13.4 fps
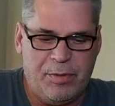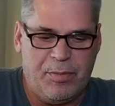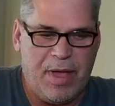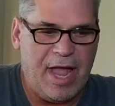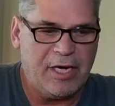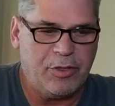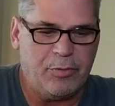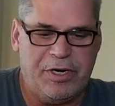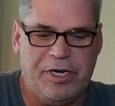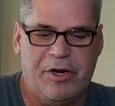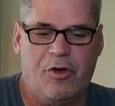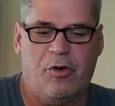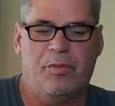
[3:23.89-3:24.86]
The Bosch one
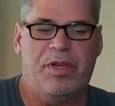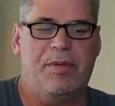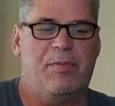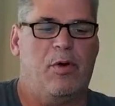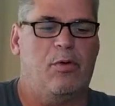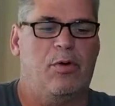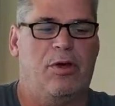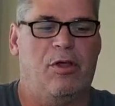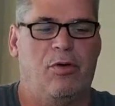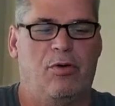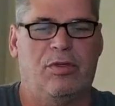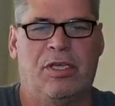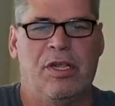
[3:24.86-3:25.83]
in a Home Depot or
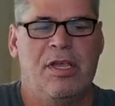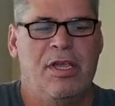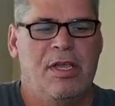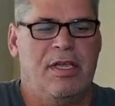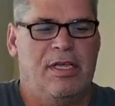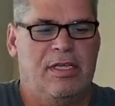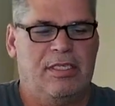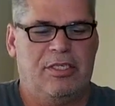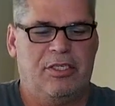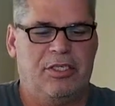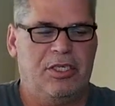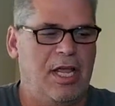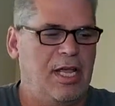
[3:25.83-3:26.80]
Lowe's is
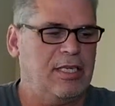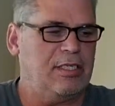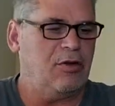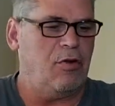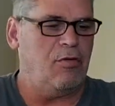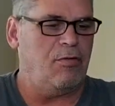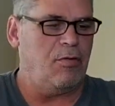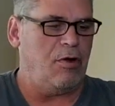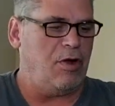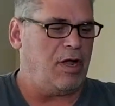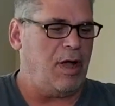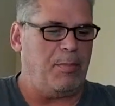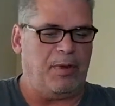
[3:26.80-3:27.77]
just over
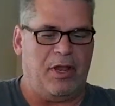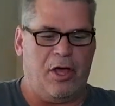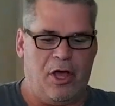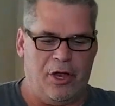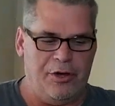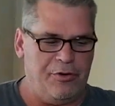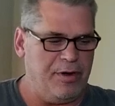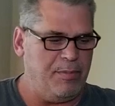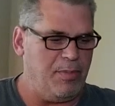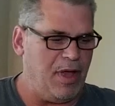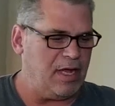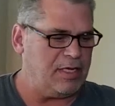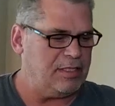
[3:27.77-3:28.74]
a couple of
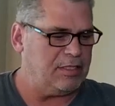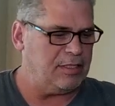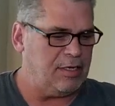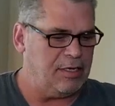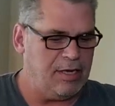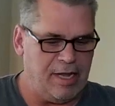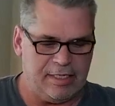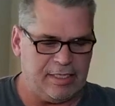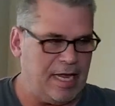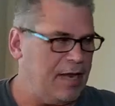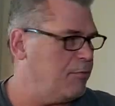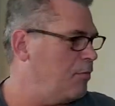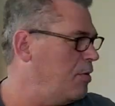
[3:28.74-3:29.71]
$100, as
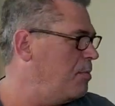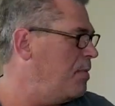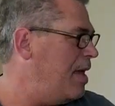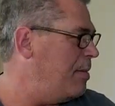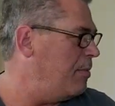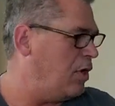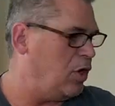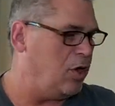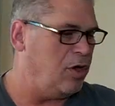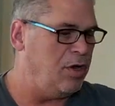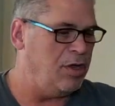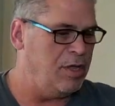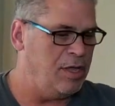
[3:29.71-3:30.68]
I
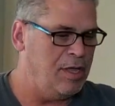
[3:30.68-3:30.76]
remember.